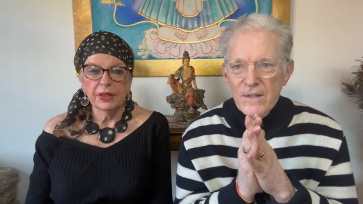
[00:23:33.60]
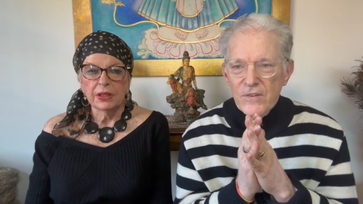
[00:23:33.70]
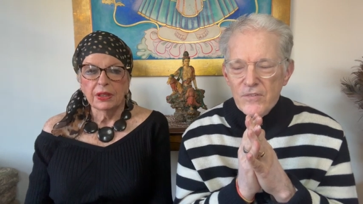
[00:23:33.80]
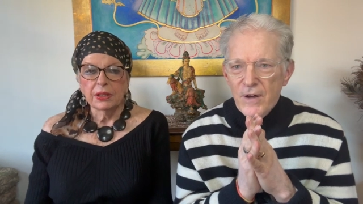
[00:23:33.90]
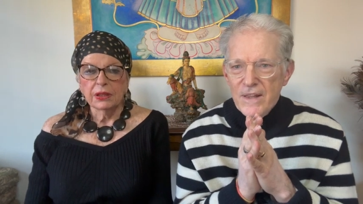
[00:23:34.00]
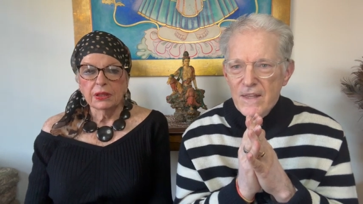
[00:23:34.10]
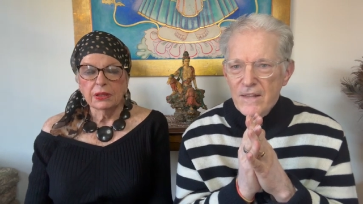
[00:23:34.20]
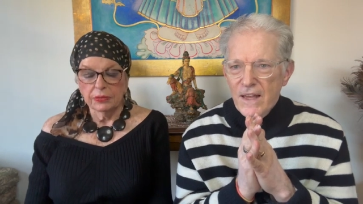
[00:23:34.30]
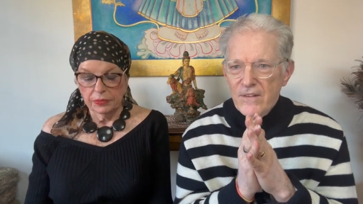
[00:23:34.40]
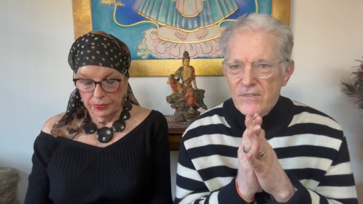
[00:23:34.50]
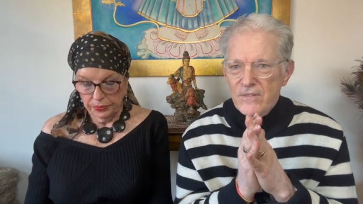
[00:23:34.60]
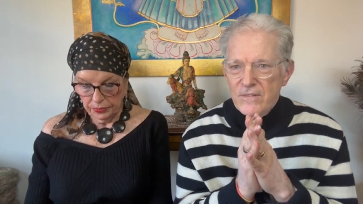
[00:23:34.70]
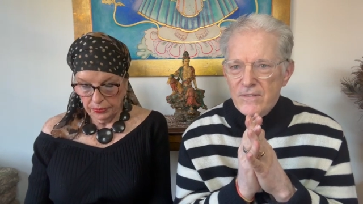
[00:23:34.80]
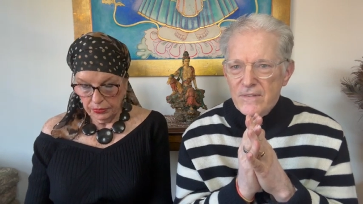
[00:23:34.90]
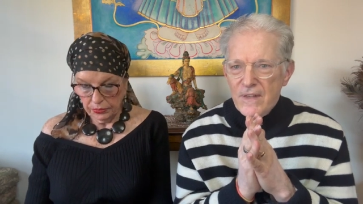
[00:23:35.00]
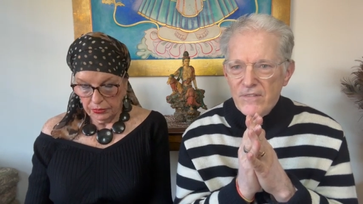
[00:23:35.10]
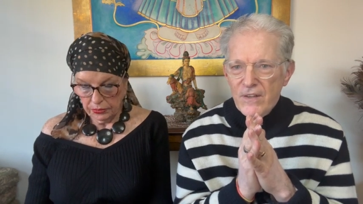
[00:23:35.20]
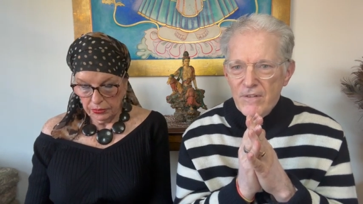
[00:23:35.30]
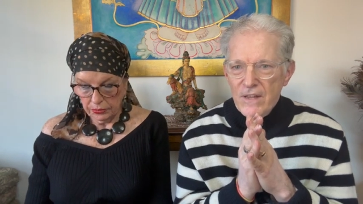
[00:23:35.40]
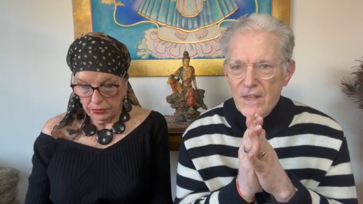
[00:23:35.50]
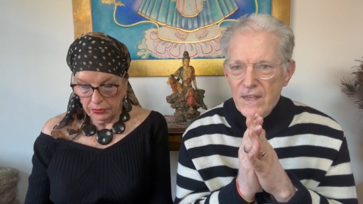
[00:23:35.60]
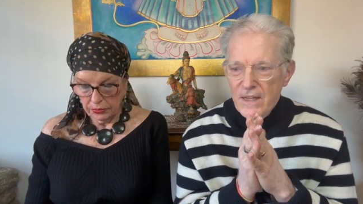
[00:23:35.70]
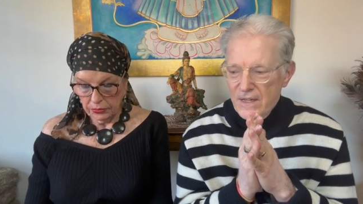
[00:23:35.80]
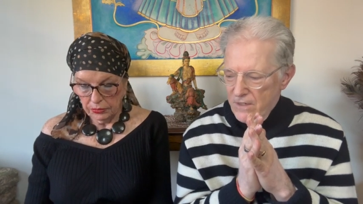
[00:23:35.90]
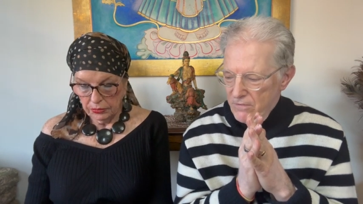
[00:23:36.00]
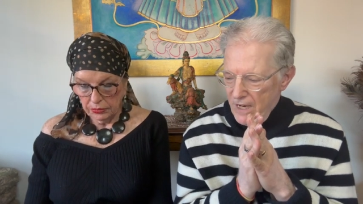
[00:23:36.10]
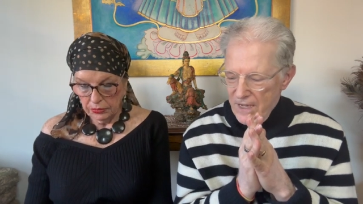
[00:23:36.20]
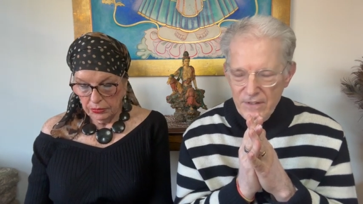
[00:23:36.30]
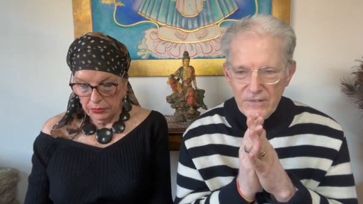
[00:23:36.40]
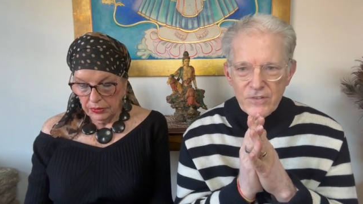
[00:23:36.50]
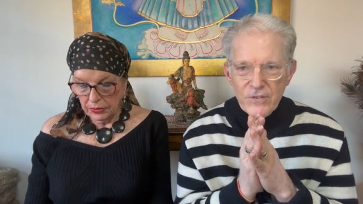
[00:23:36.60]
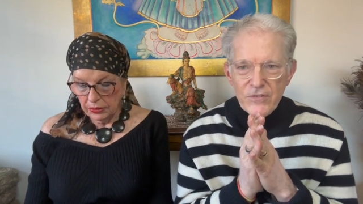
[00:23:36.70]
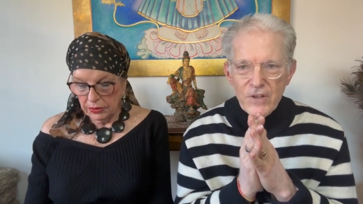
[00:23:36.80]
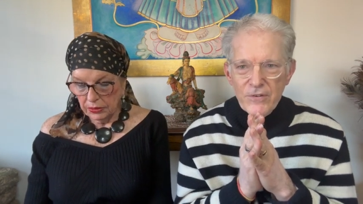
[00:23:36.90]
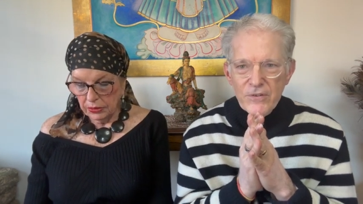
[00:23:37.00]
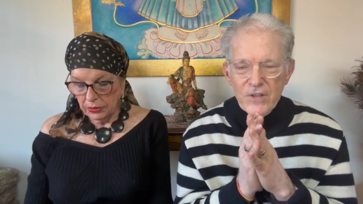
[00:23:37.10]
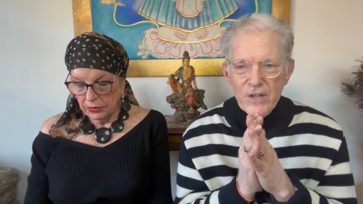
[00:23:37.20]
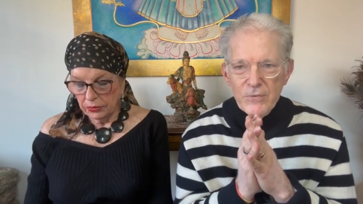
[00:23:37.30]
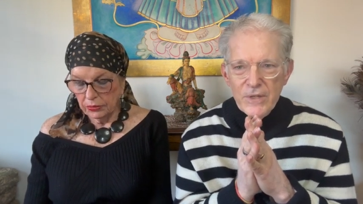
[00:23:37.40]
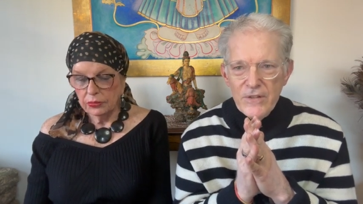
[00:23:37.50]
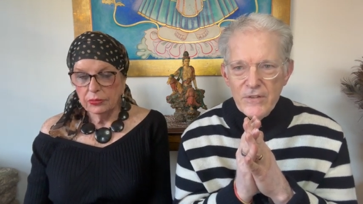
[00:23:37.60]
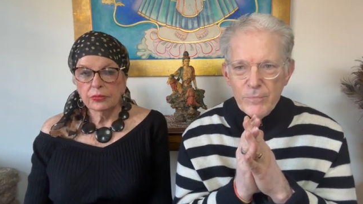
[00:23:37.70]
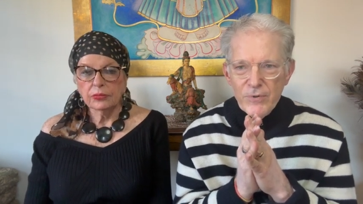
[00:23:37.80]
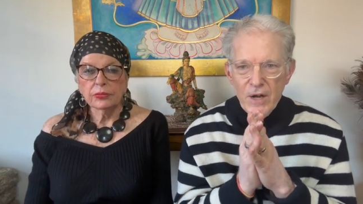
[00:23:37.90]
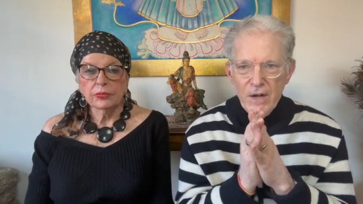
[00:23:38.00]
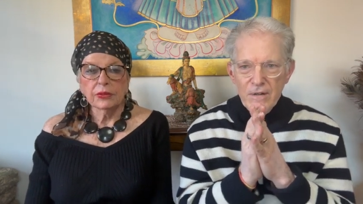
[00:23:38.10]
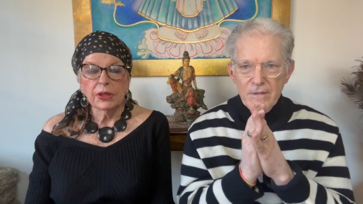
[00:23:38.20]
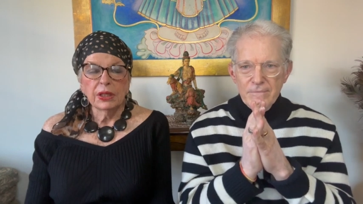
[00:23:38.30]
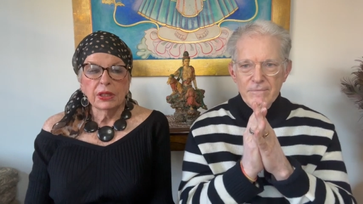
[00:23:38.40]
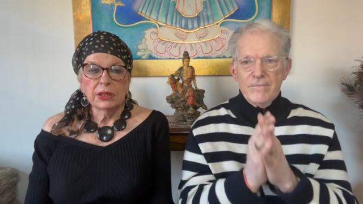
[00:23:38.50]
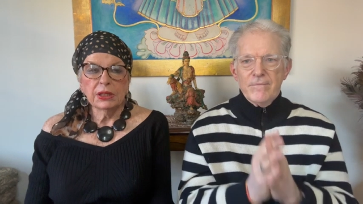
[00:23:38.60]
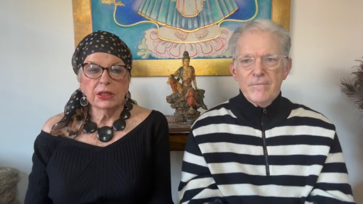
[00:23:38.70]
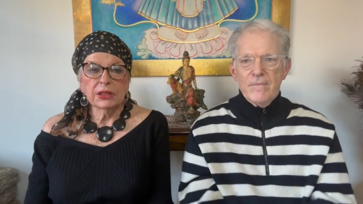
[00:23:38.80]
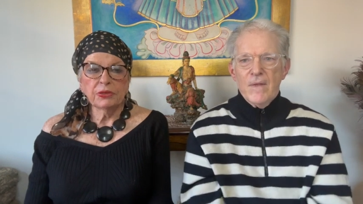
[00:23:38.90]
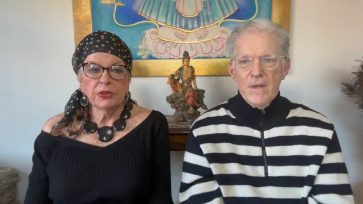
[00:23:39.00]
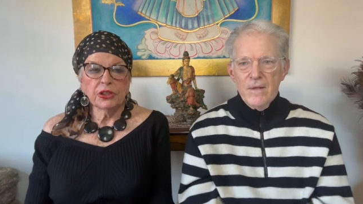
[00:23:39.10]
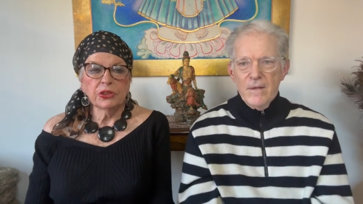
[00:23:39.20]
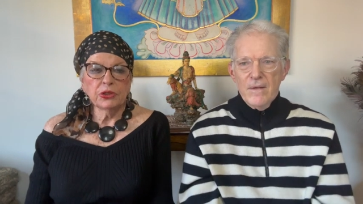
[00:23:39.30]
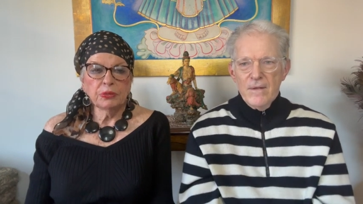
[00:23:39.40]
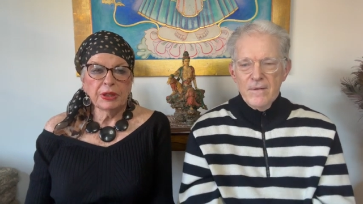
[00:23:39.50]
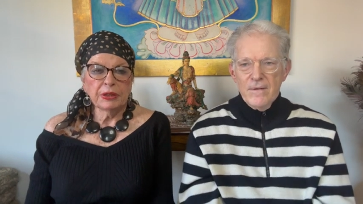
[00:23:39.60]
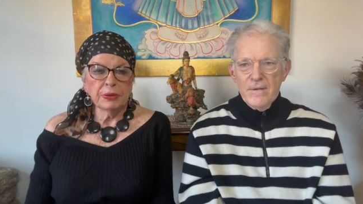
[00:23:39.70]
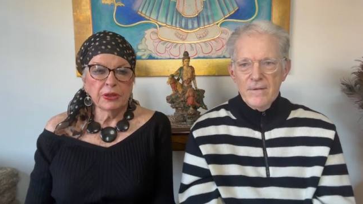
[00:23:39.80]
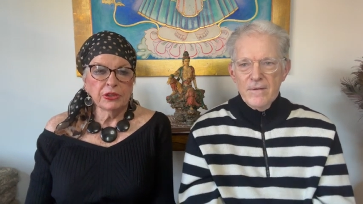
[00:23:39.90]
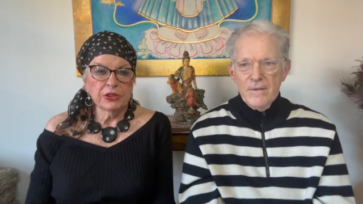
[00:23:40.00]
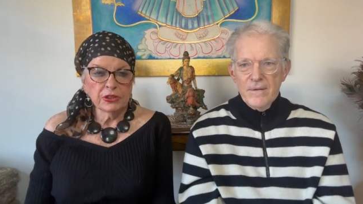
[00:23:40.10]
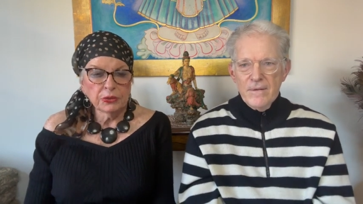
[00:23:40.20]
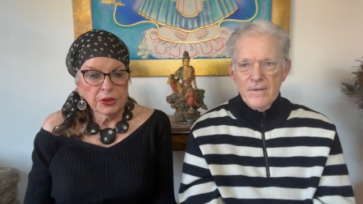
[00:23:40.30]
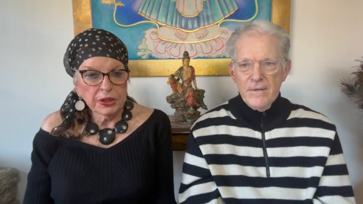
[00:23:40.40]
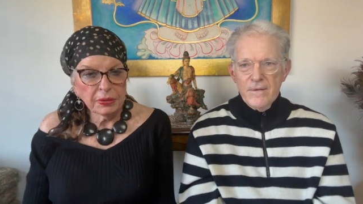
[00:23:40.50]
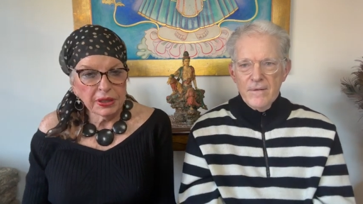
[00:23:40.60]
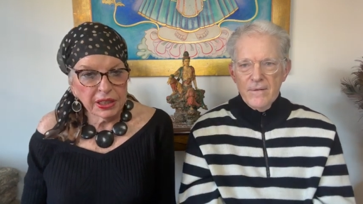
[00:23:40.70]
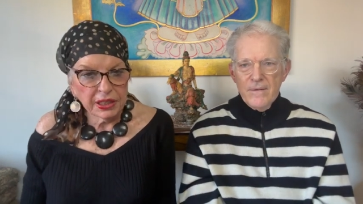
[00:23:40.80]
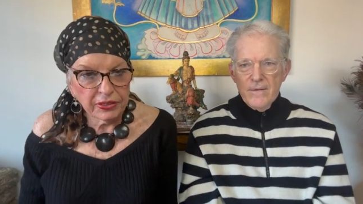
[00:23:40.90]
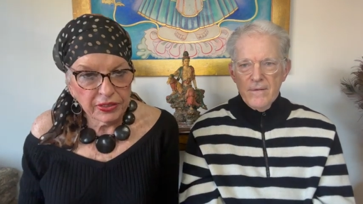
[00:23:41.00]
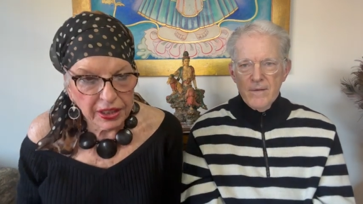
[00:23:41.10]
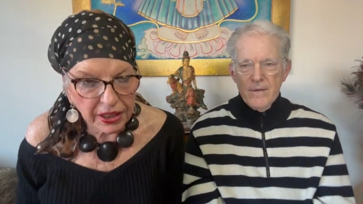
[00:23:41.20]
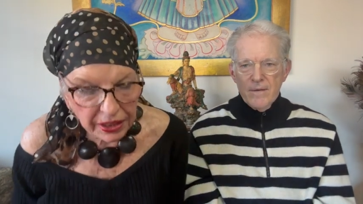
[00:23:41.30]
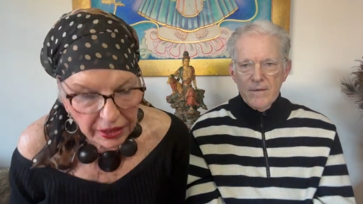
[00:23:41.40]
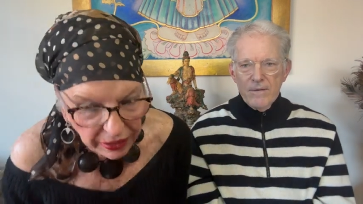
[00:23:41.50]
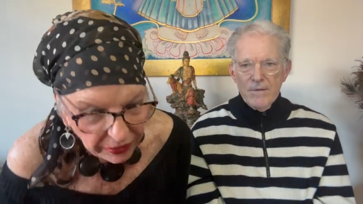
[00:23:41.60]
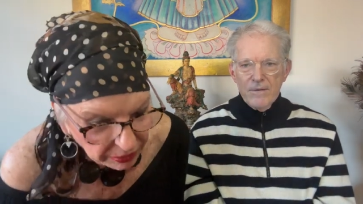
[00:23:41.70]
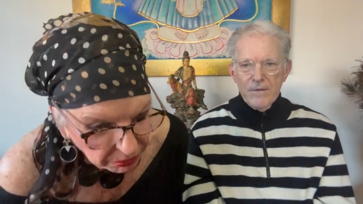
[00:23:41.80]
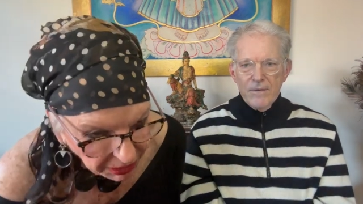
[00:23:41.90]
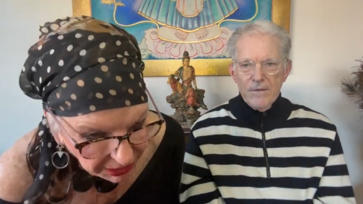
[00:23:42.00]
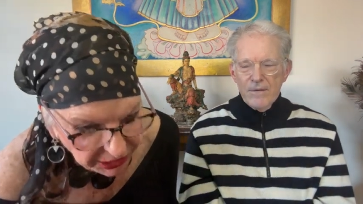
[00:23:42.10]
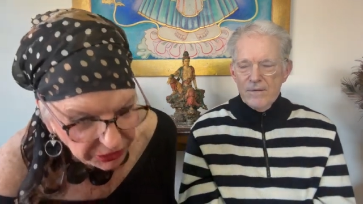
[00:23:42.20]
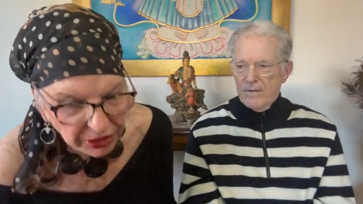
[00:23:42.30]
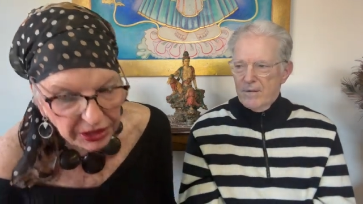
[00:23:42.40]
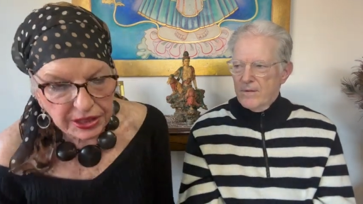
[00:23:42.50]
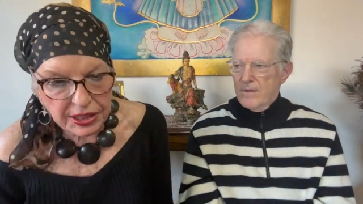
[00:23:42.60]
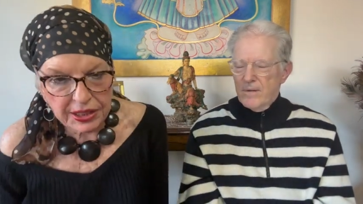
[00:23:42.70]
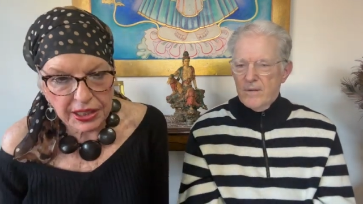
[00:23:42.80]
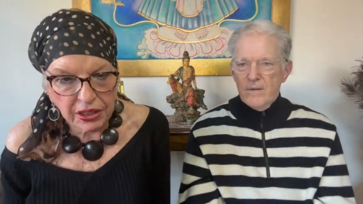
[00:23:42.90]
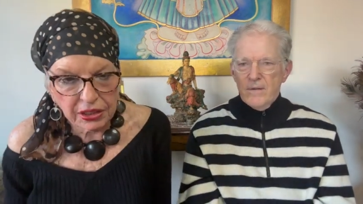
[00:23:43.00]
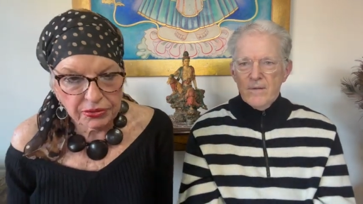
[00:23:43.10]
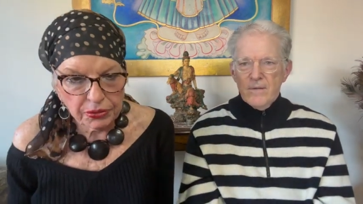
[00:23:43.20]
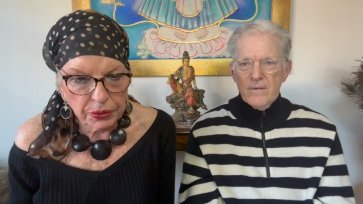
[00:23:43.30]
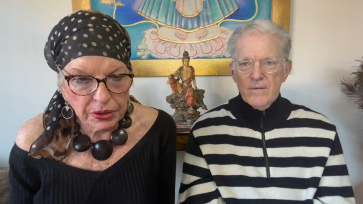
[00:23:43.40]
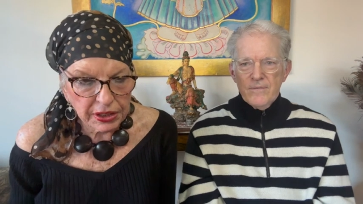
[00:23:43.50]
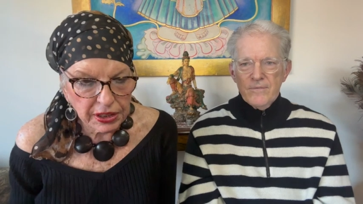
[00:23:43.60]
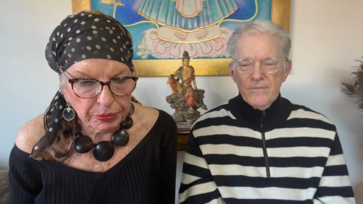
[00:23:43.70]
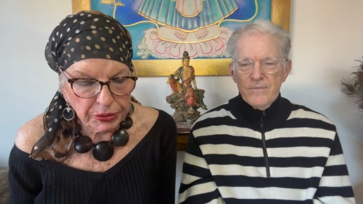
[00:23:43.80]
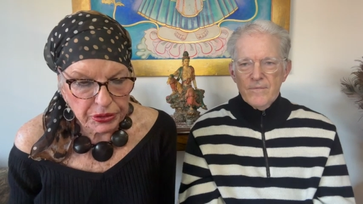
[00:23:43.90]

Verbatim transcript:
Speaker 1: So I think that's that's everything getting you ready. So Sondra's going to read this prayer.
Speaker 2: Yeah, and for you new people, don't worry about anything. The mantra itself will keep you